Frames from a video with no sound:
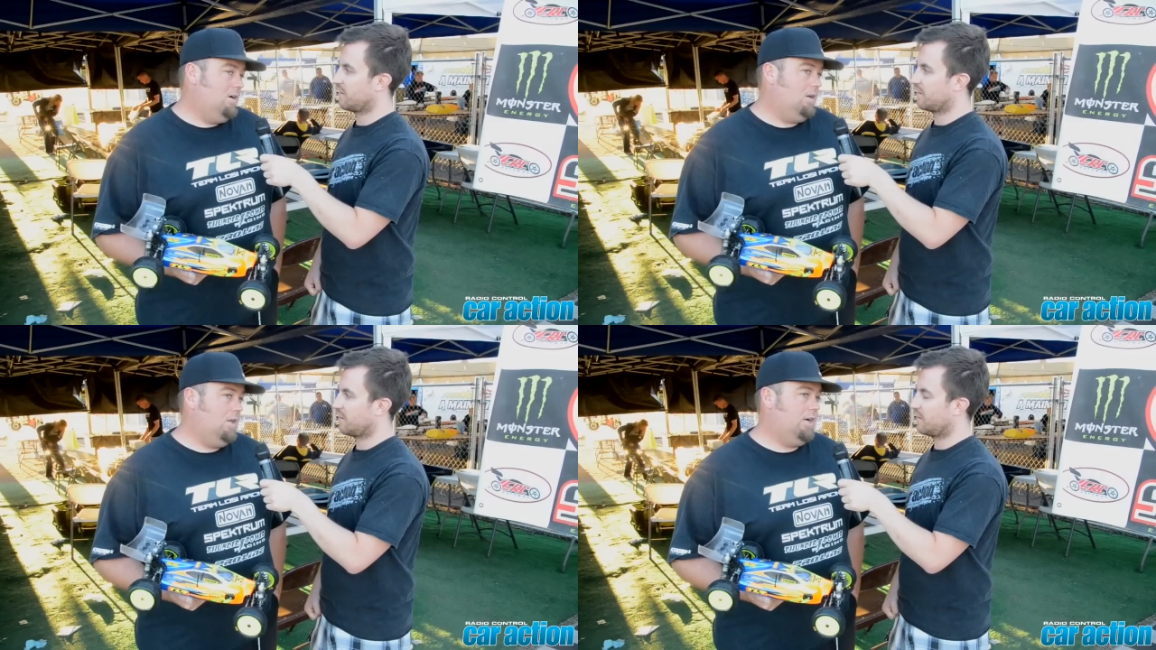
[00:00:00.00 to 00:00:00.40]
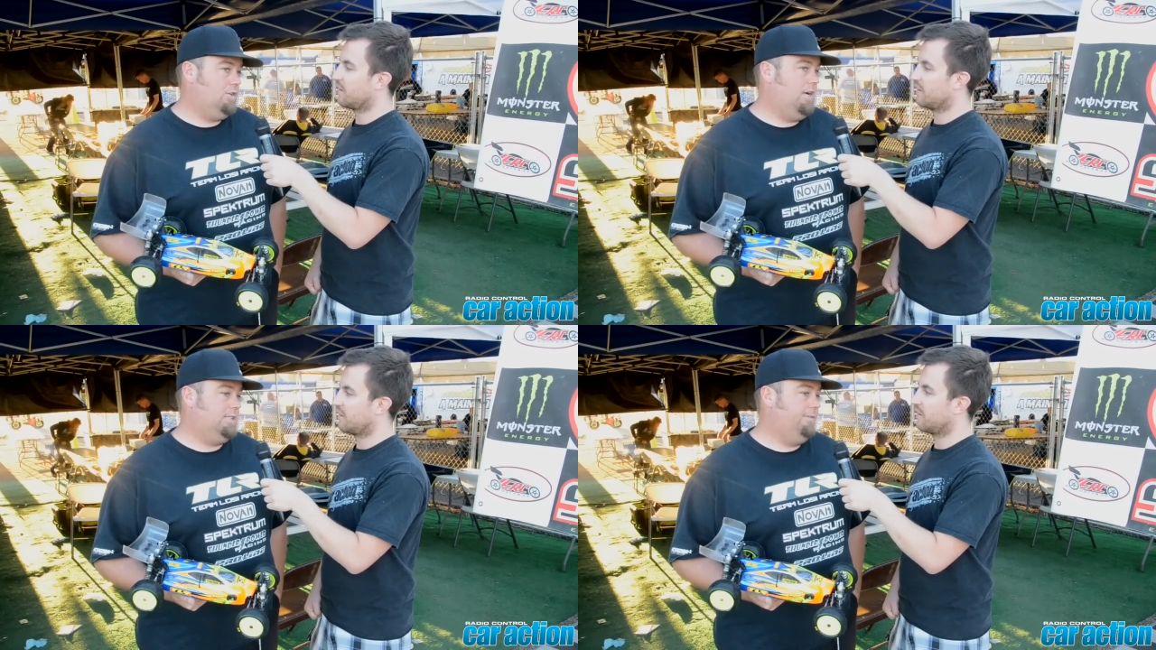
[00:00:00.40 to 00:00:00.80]
Speaker 1: on a lot
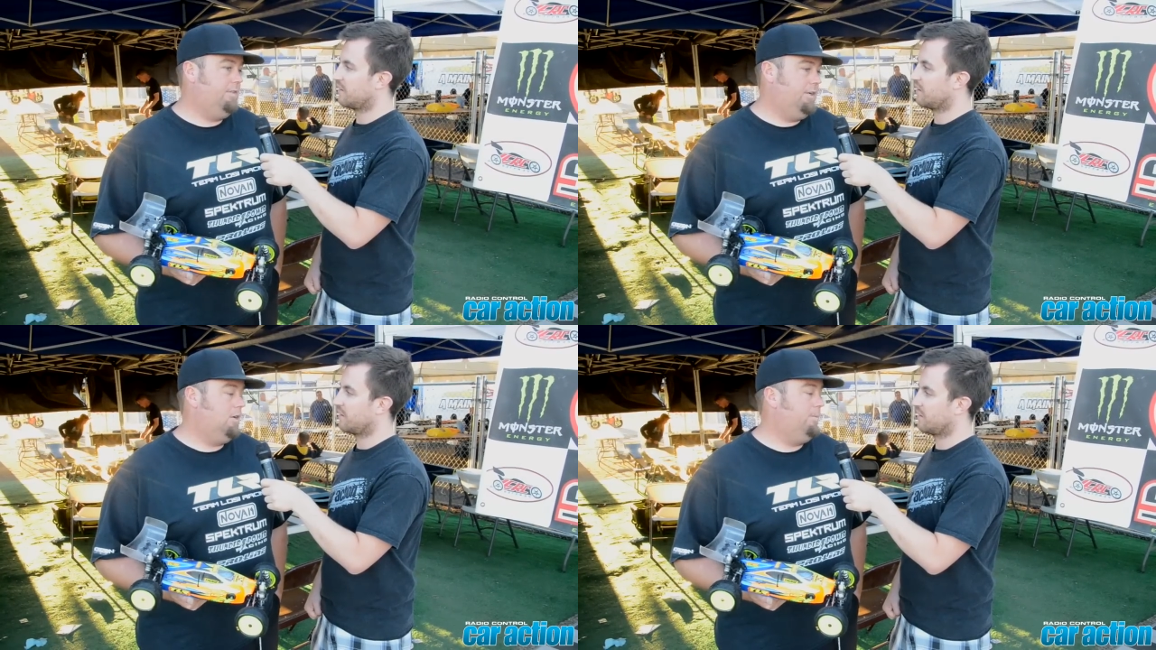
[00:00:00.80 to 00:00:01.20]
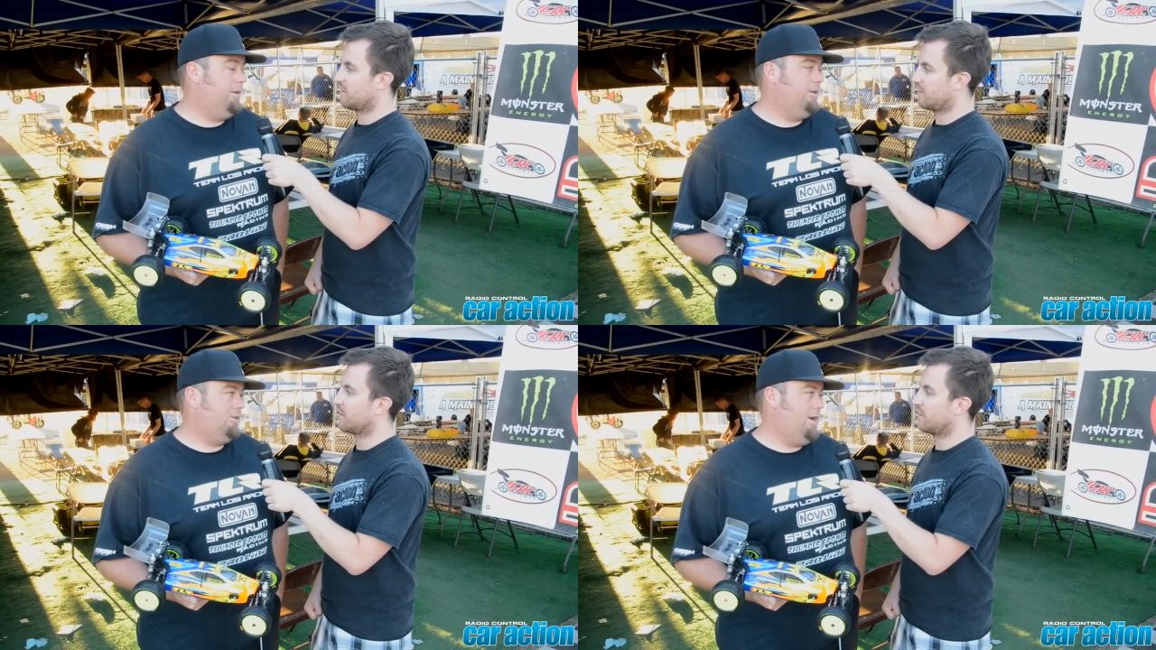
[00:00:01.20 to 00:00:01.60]
of tracks, even the
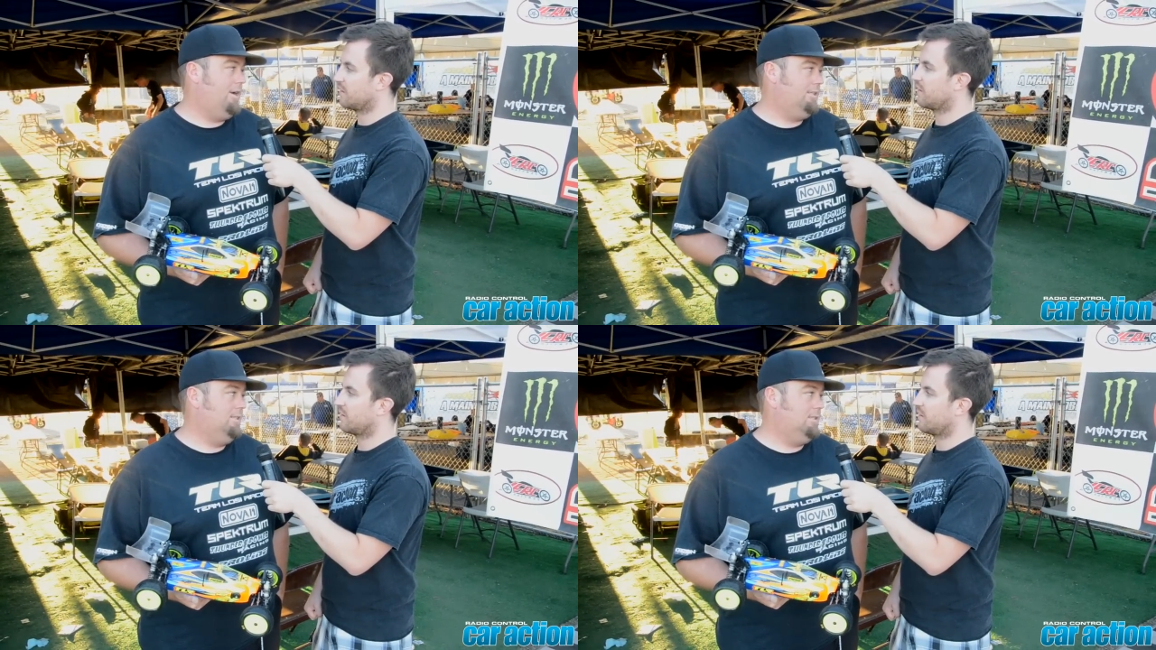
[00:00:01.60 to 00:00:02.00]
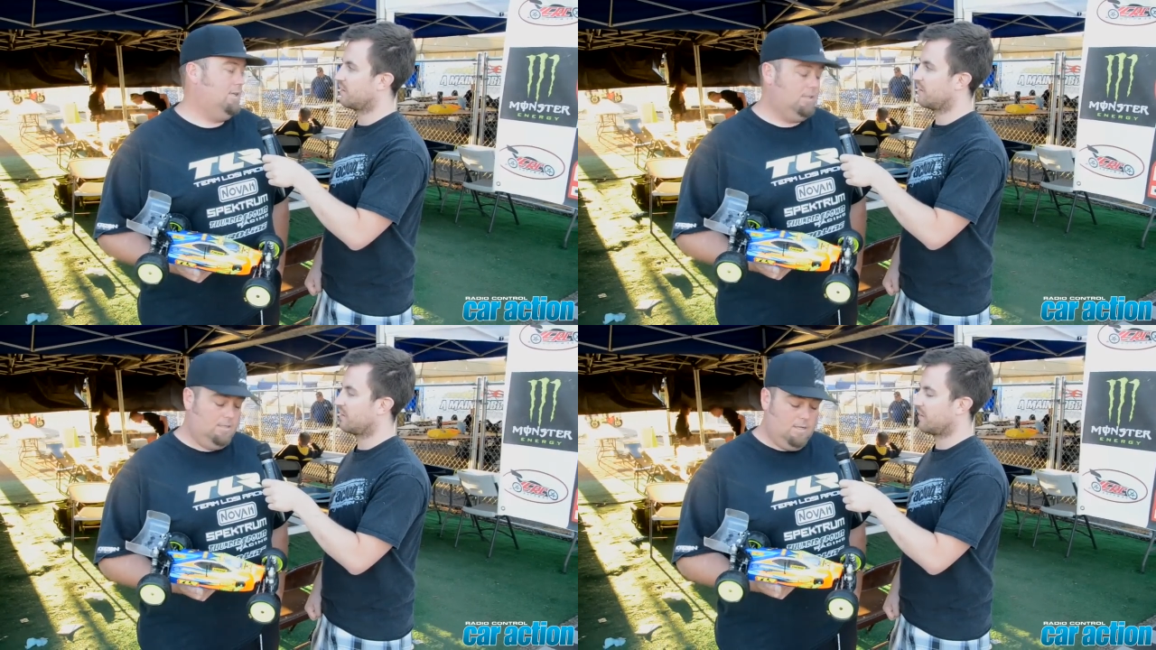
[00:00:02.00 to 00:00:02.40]
European tracks, it's
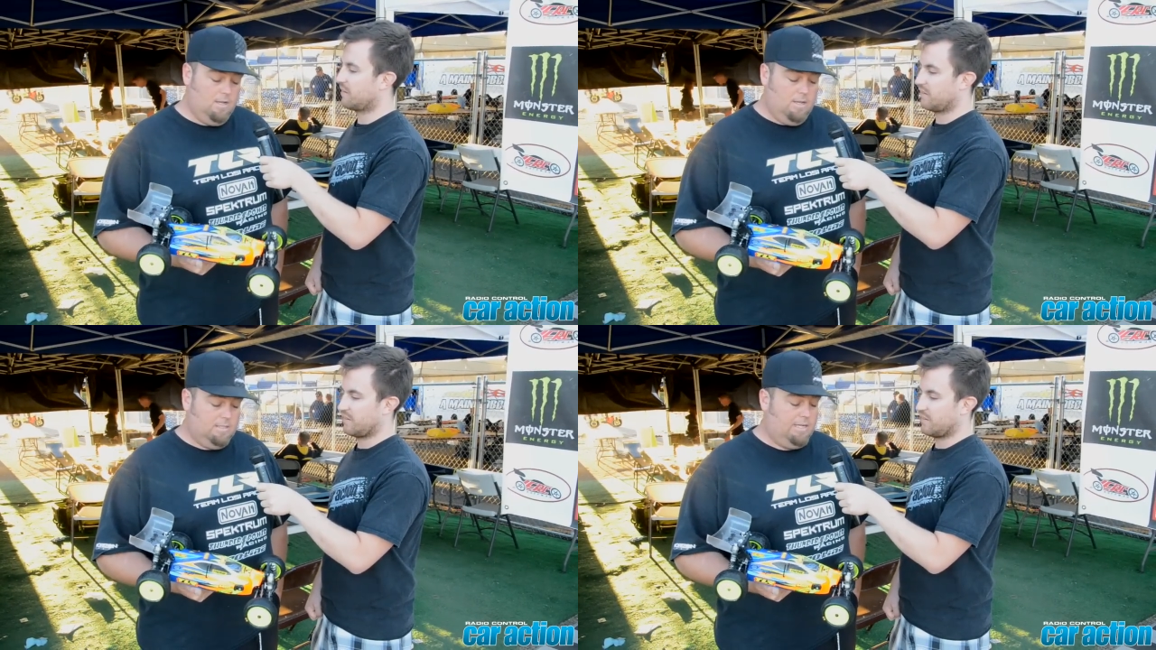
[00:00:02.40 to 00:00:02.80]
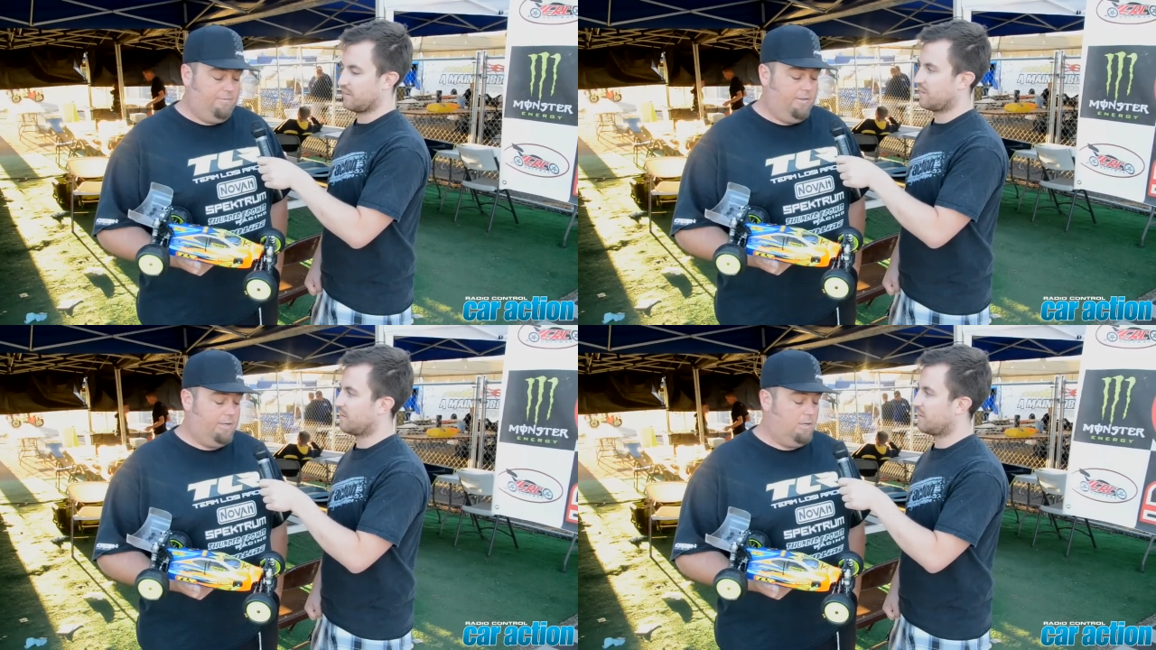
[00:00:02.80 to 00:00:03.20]
a uh, it's
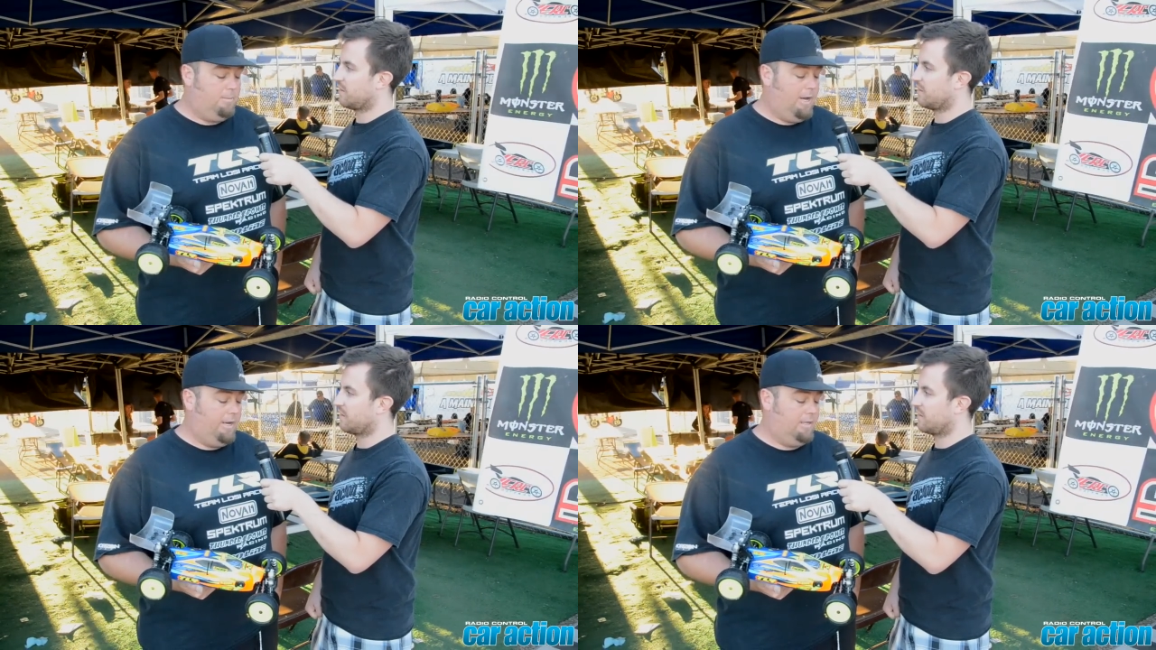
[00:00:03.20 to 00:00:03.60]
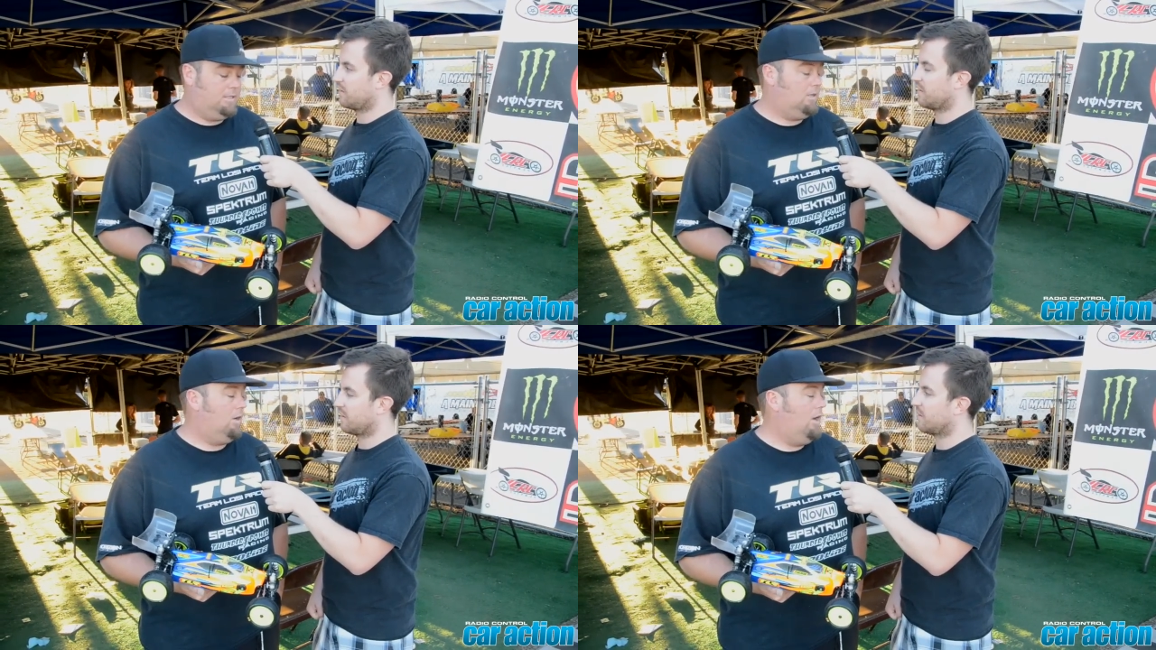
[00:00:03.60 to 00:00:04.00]
definitely a good body to
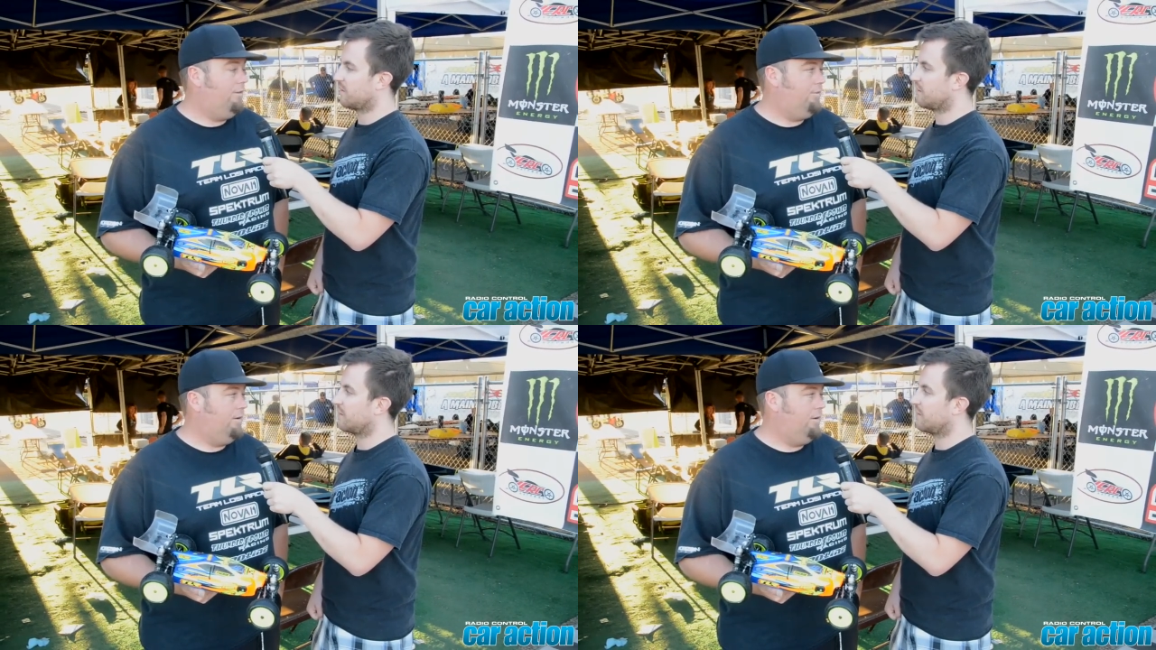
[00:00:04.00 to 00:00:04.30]
start off